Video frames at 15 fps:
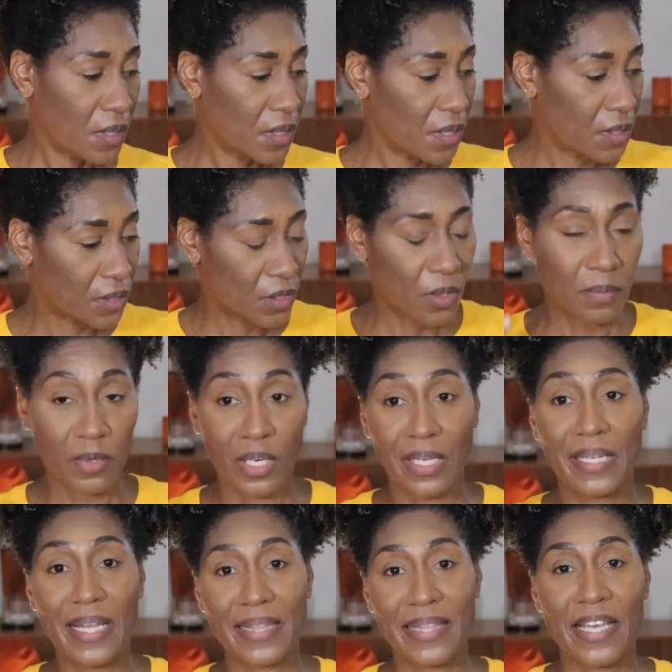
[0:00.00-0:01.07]
And so I'm gonna
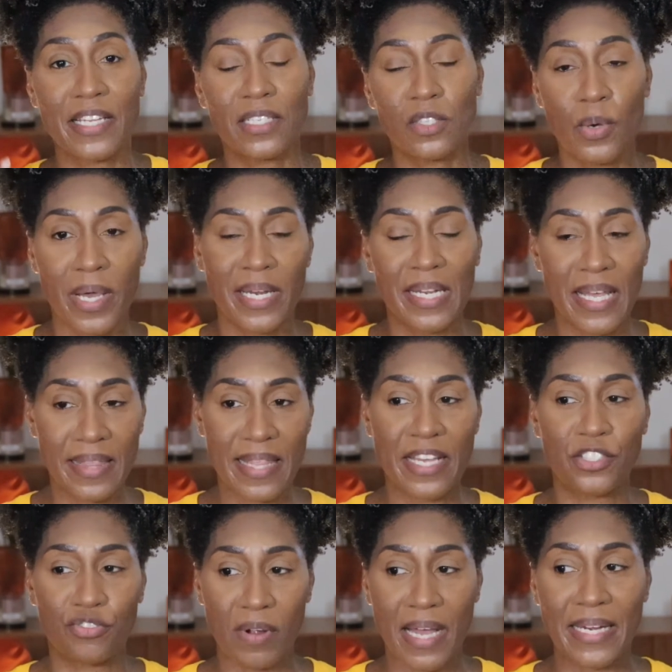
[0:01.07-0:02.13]
let that go ahead and let
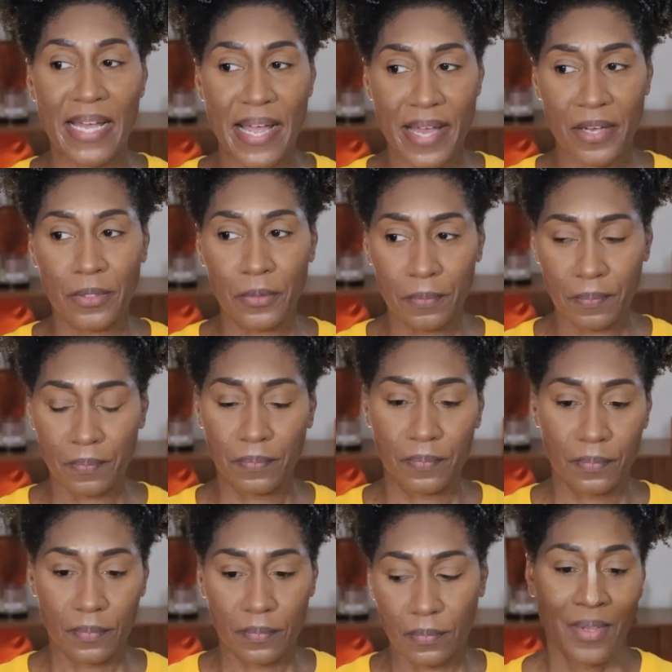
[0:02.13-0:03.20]
that dry down.
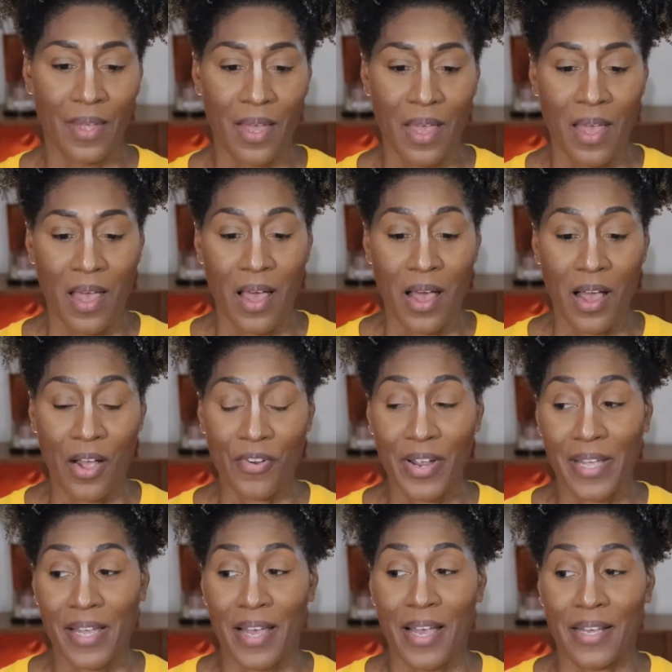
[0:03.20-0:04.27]
All
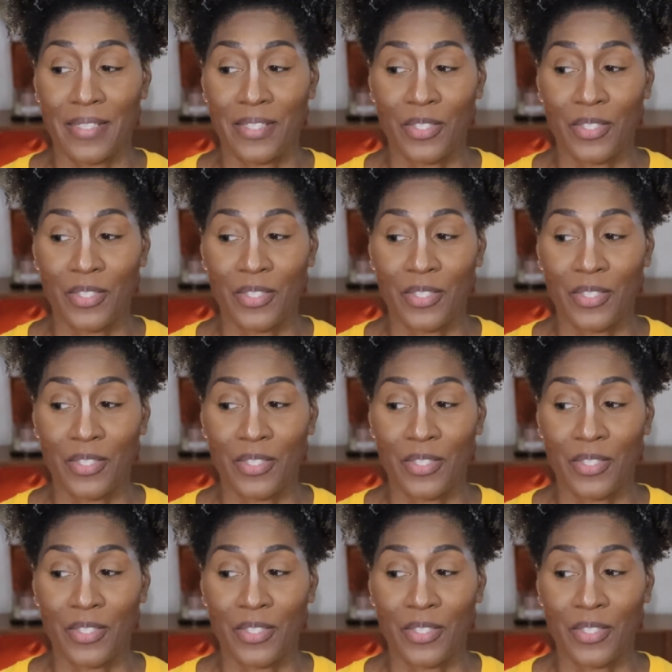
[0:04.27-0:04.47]
right, guys.